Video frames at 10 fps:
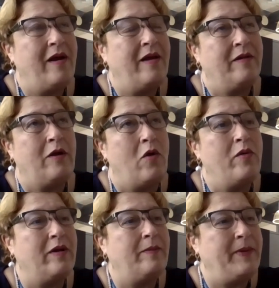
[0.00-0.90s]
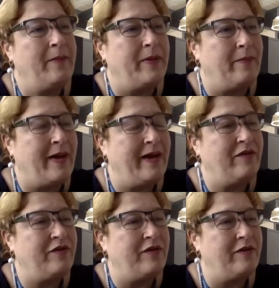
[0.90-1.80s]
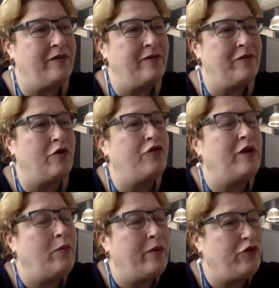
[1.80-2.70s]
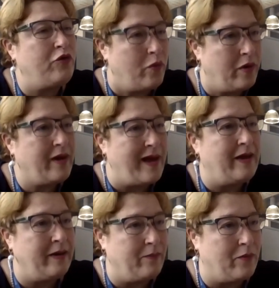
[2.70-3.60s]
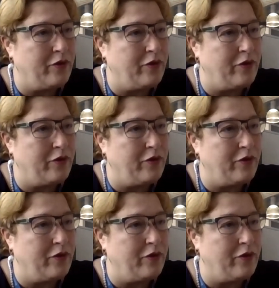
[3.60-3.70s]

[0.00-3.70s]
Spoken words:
local people might not really wish to work anymore.